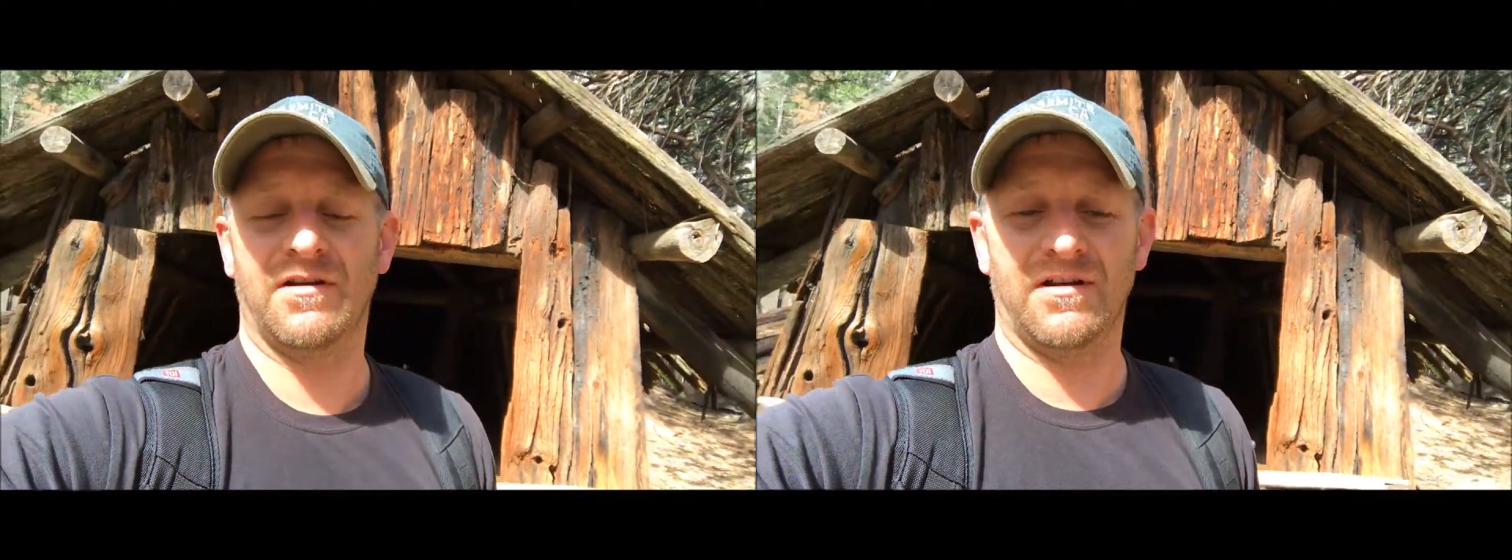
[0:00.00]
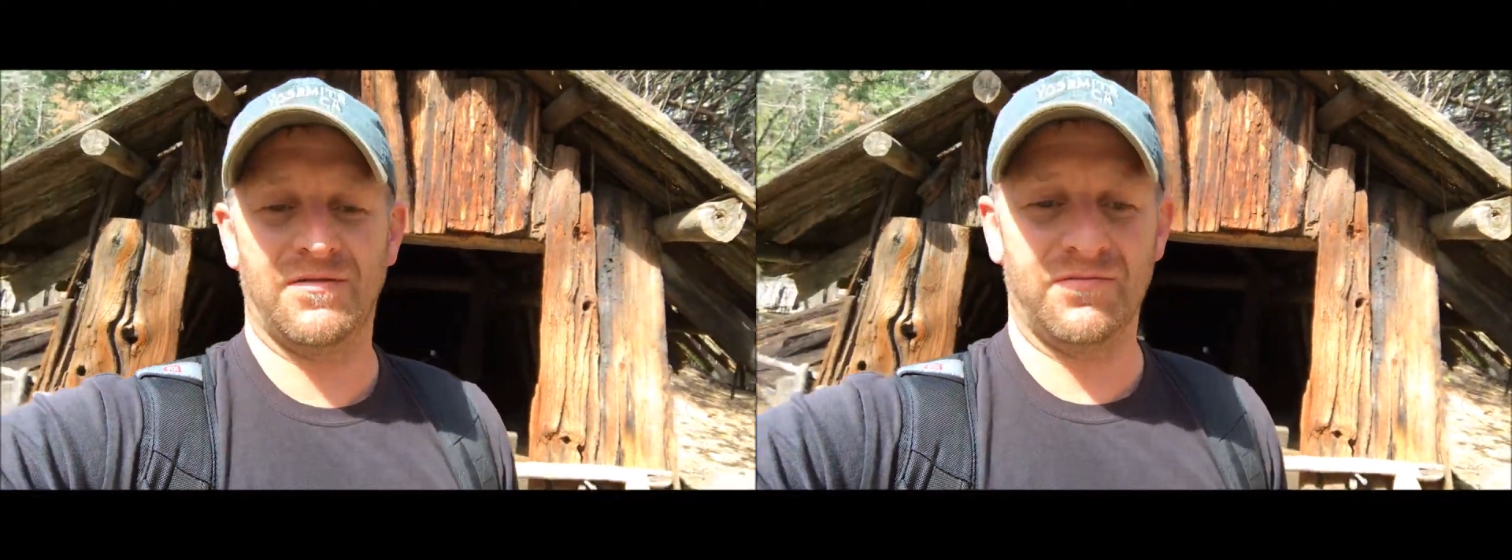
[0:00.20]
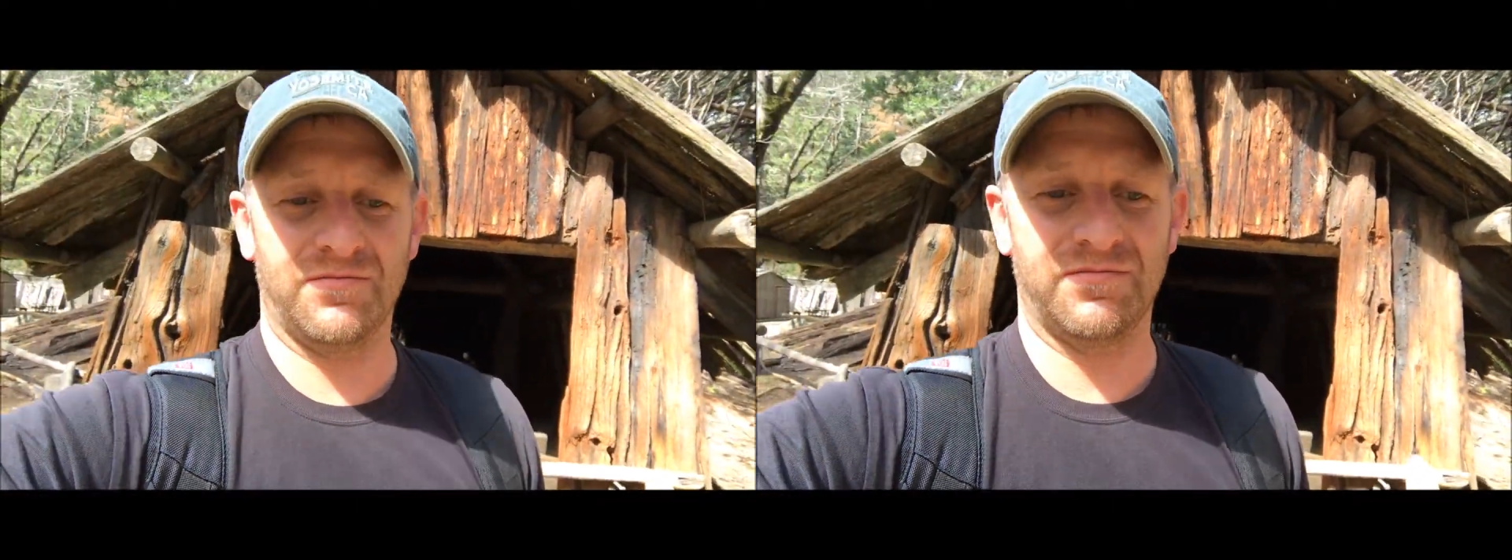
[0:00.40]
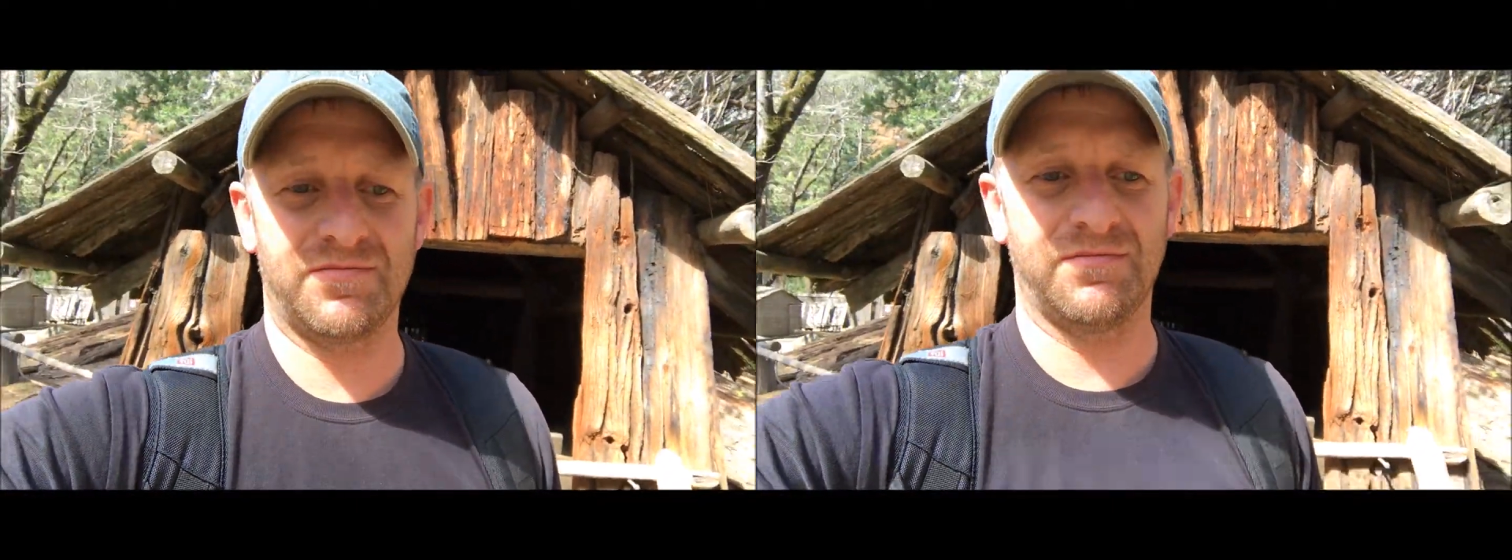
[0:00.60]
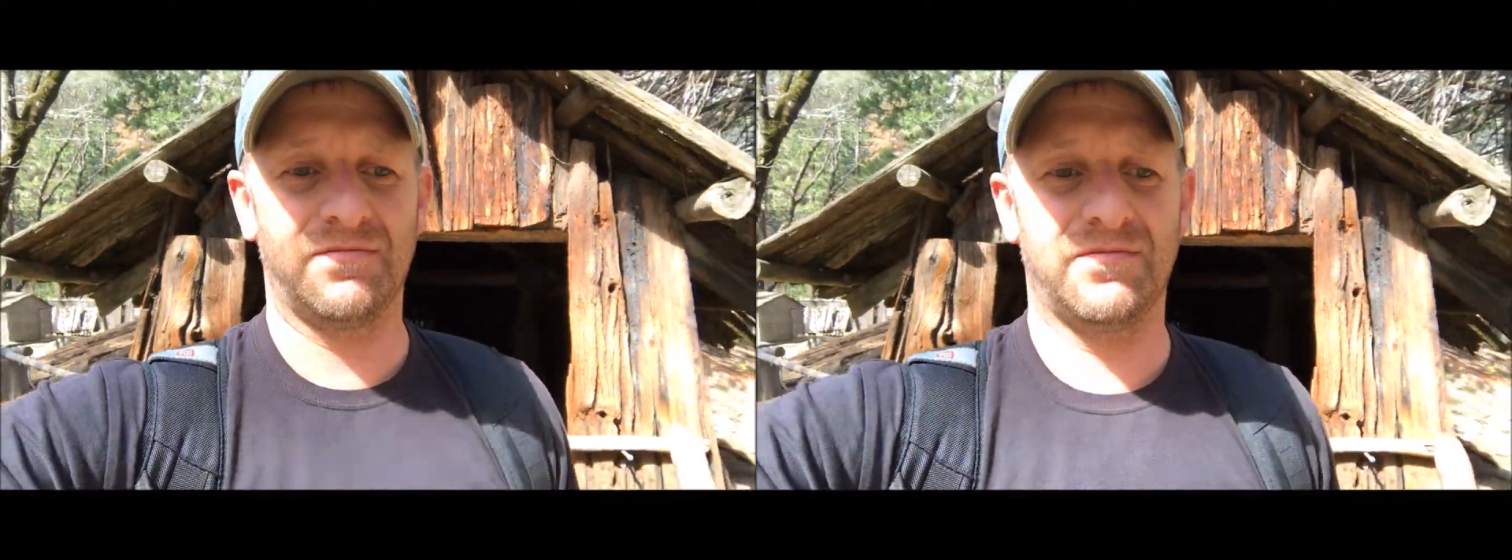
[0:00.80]
a
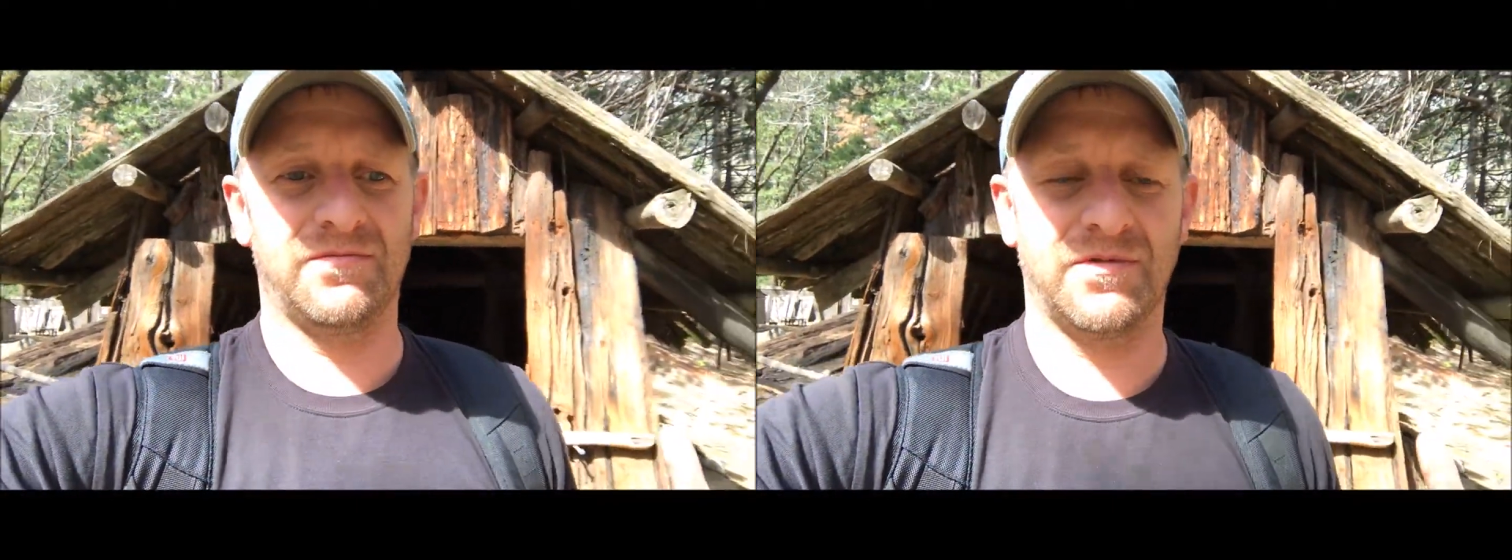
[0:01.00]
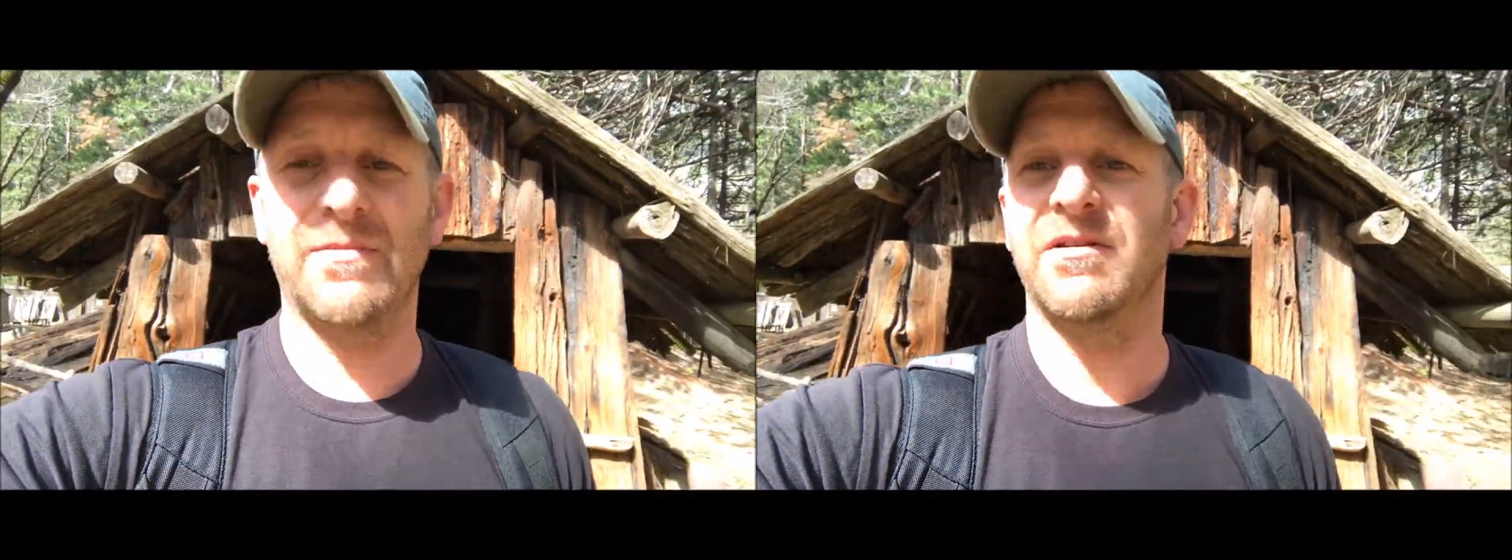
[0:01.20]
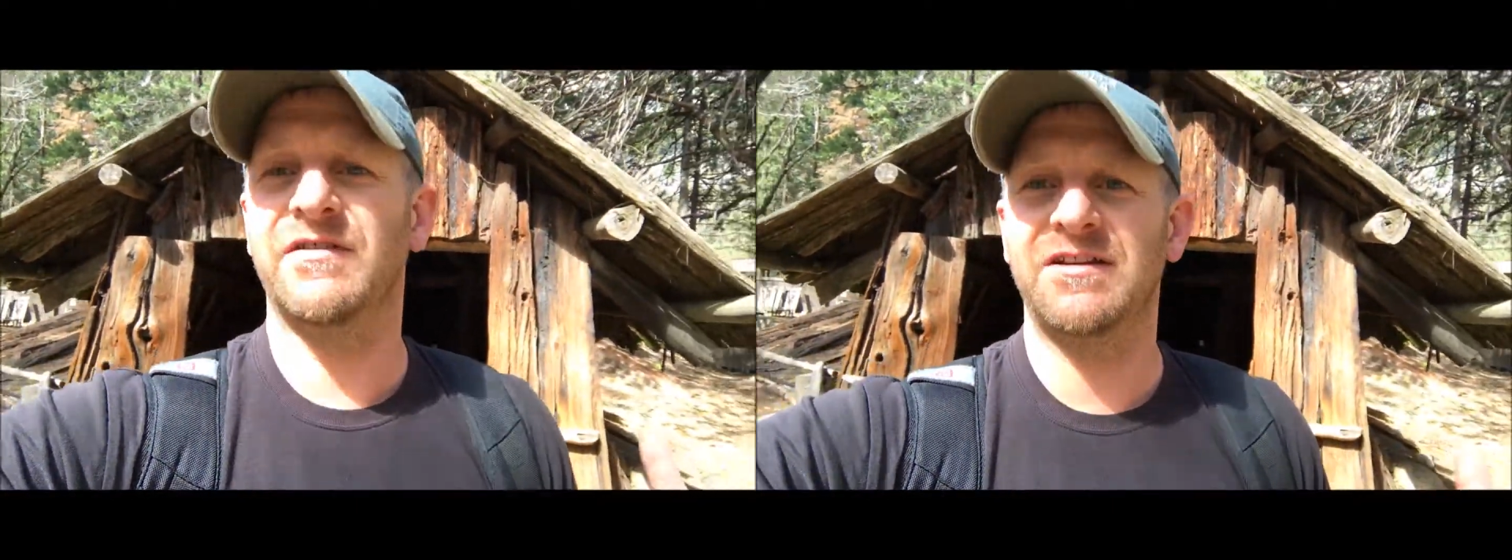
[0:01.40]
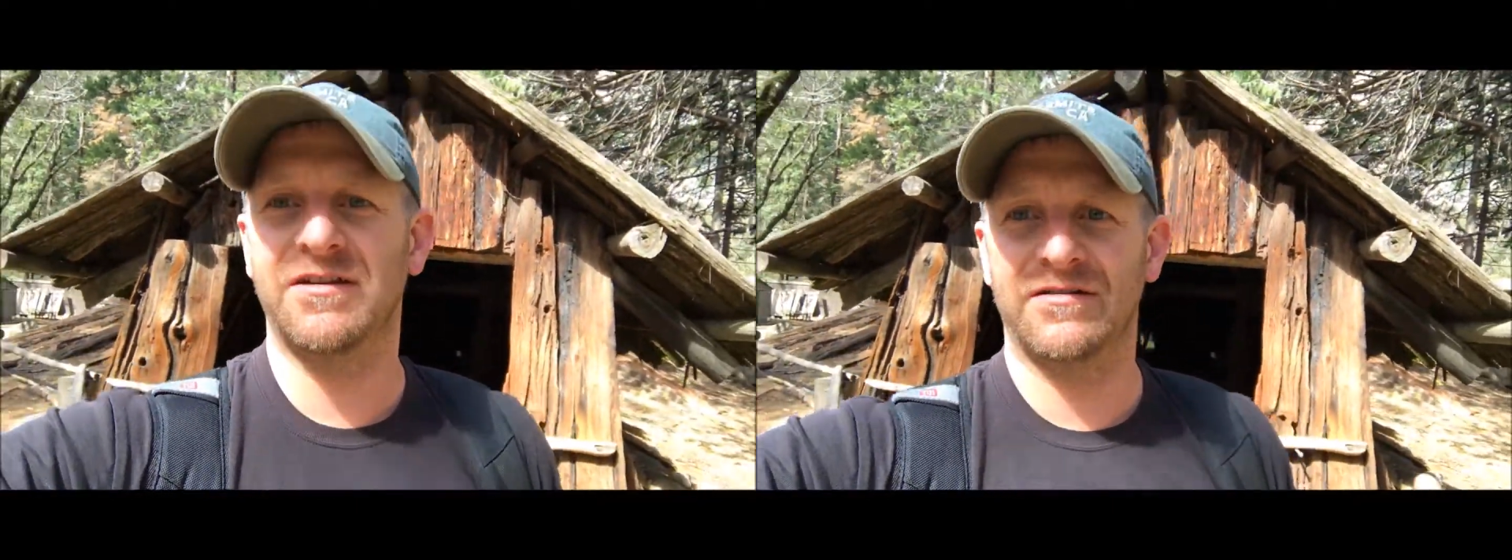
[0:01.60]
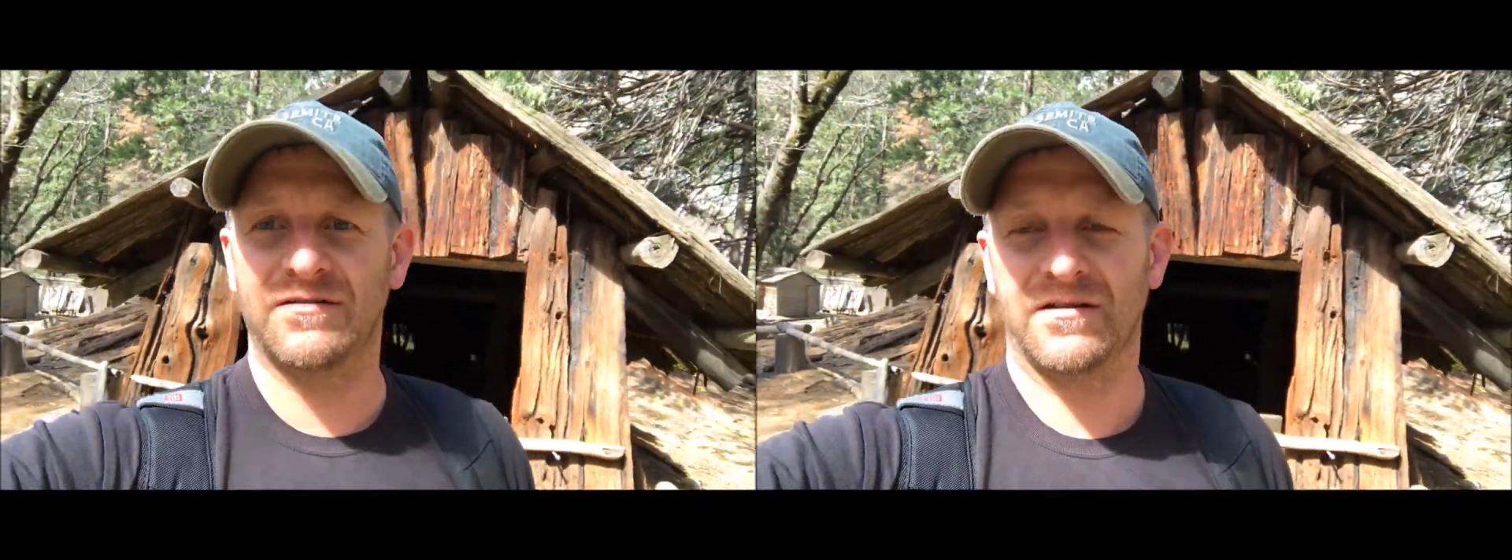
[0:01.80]
couple of
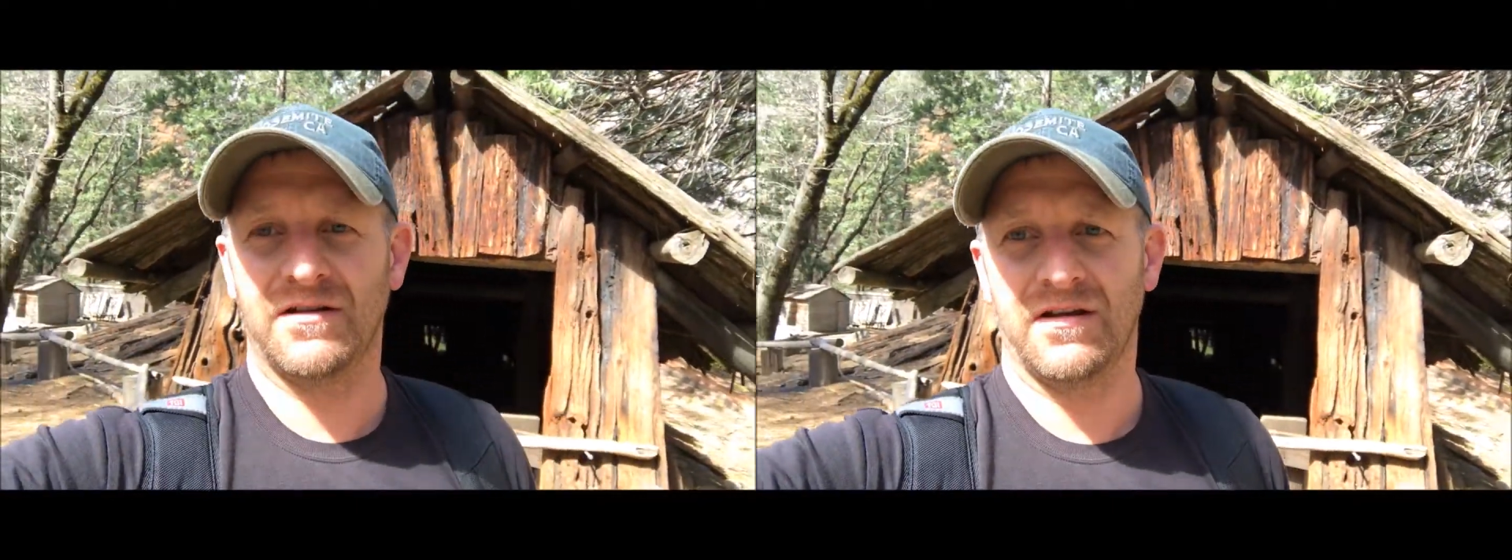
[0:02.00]
Indian